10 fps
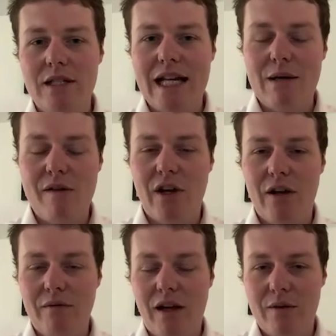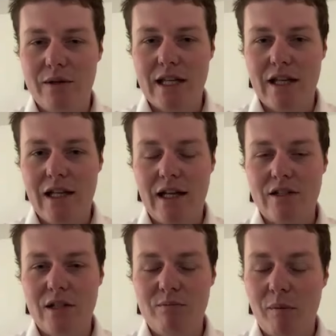However, like we said, her
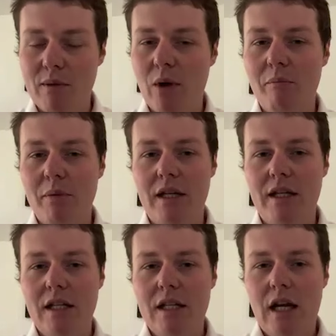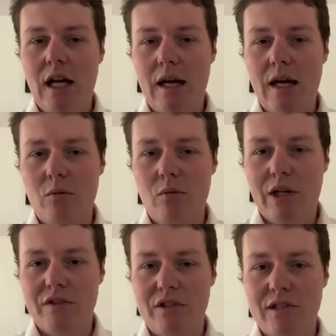legacy probably won't be
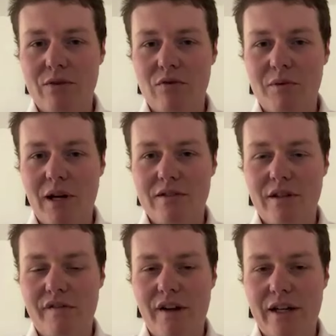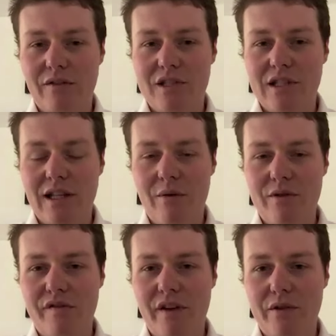one of success with Brexit. In fact, obviously, it
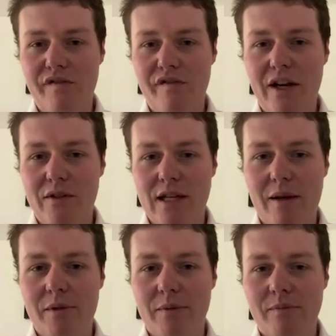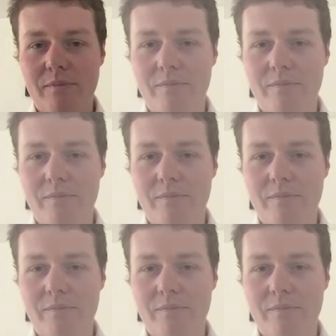was a failed attempt.